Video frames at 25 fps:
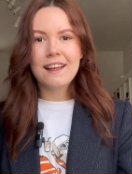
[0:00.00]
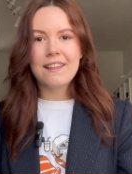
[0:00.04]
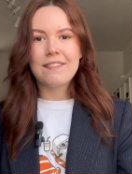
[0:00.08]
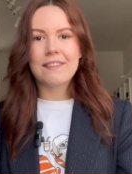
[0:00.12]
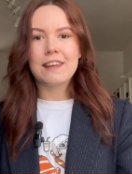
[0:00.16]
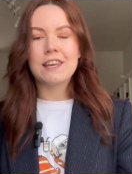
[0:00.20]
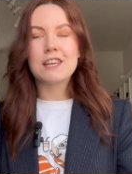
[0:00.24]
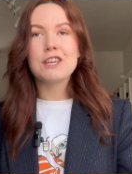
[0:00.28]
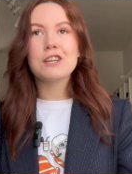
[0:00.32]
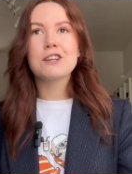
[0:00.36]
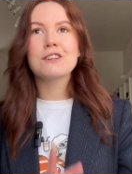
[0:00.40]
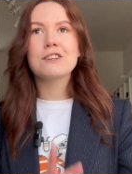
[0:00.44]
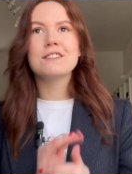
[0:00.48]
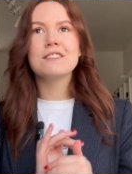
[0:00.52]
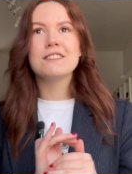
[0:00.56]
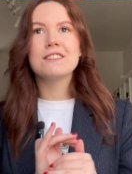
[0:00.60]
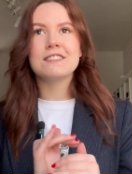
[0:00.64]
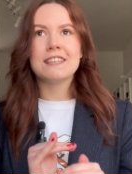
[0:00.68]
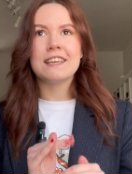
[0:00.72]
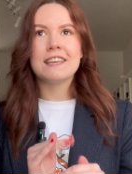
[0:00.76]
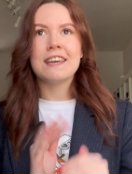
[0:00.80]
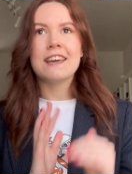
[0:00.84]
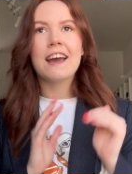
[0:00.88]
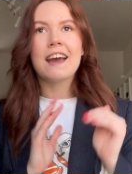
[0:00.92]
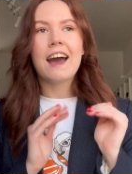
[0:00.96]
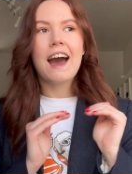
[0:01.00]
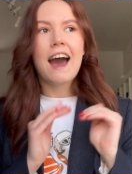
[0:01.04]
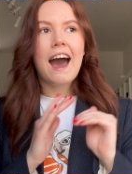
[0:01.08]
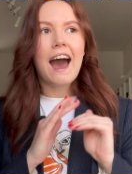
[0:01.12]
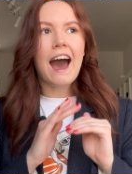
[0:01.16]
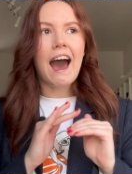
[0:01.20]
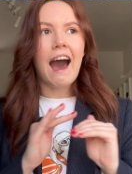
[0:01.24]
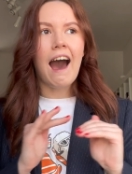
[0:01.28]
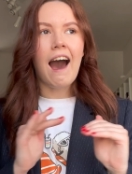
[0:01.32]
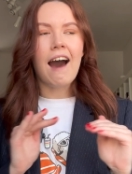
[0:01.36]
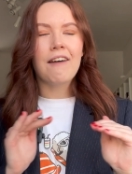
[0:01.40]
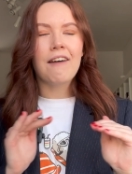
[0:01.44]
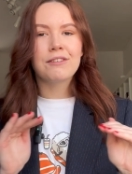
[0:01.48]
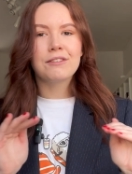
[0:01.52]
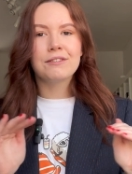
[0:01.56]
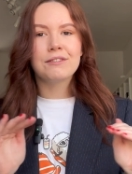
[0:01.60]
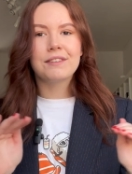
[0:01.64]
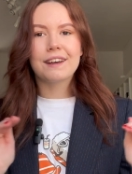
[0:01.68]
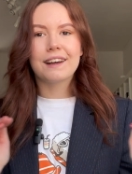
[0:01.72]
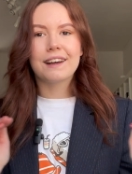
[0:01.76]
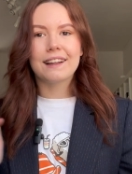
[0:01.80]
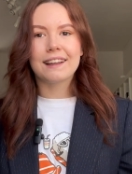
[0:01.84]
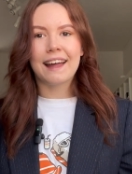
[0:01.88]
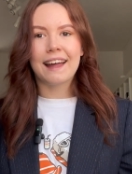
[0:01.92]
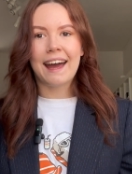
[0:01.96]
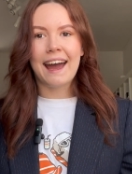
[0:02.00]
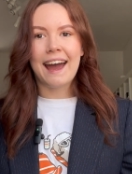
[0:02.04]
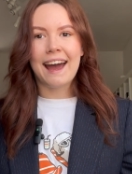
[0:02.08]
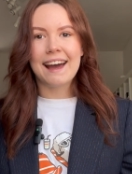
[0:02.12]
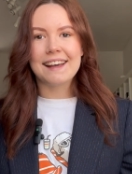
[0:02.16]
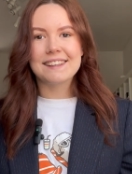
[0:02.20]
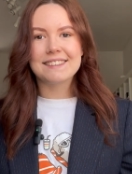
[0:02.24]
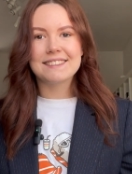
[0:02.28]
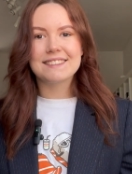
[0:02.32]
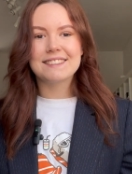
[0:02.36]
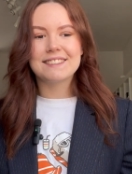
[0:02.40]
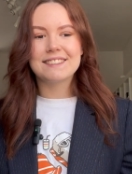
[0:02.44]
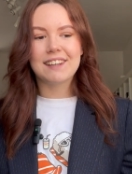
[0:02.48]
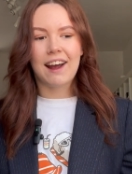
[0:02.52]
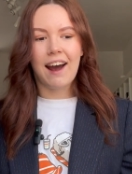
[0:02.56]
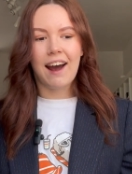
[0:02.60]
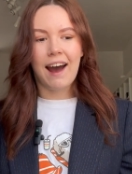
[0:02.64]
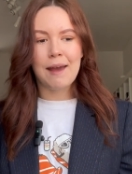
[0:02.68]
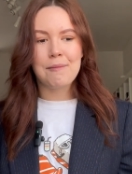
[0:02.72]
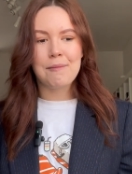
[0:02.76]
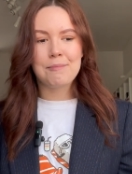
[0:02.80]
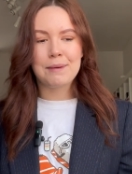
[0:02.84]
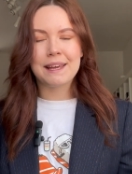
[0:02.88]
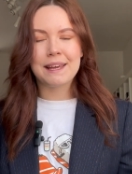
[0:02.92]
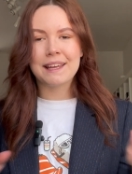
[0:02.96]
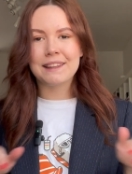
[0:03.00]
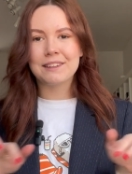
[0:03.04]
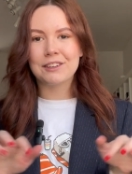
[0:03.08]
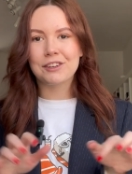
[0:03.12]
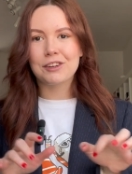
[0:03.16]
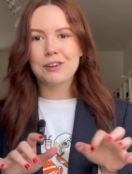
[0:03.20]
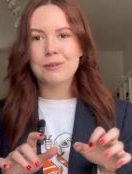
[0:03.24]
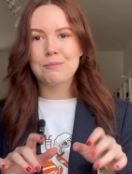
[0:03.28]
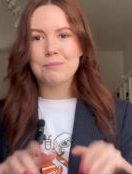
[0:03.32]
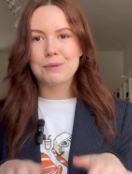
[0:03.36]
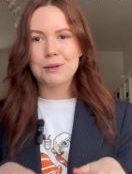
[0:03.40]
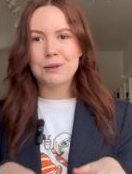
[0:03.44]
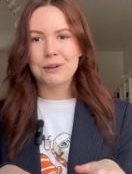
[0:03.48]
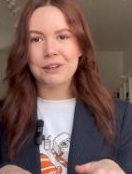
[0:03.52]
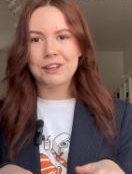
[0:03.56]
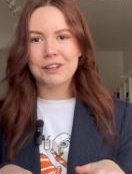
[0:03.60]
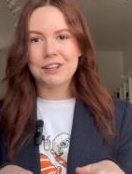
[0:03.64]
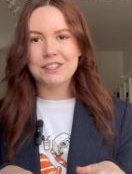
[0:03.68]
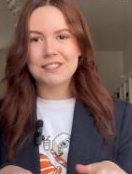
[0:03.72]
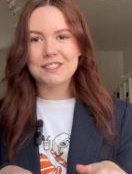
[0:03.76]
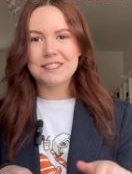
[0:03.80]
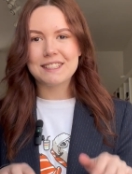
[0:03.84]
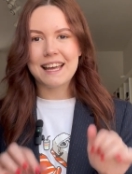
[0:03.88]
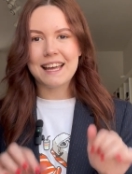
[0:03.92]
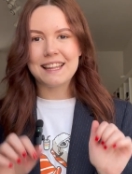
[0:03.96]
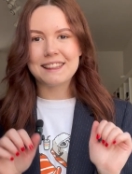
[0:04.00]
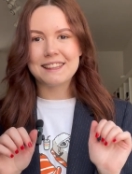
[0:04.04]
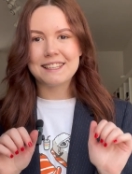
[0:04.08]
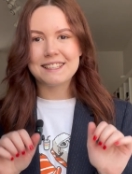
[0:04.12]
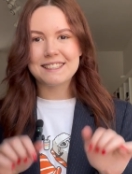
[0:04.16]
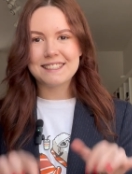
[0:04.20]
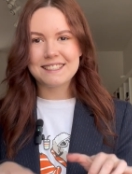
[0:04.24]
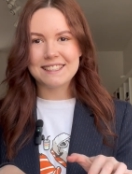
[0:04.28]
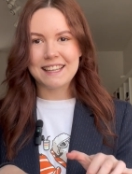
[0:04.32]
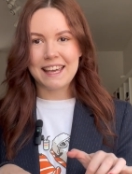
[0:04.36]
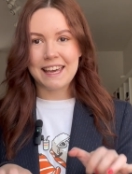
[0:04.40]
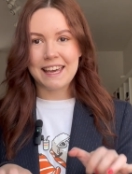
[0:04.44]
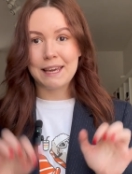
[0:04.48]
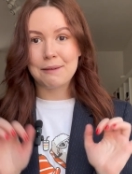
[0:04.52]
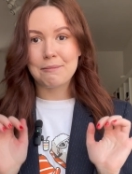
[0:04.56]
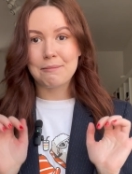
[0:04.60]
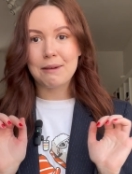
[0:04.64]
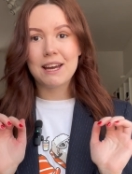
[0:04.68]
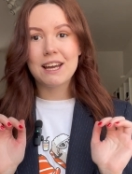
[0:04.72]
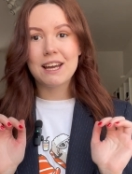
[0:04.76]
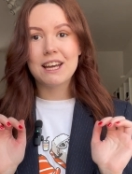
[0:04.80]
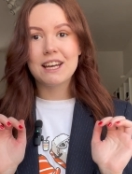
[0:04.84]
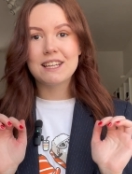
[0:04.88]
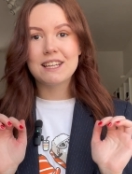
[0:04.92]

that you could see half of the class typing in their computers at the same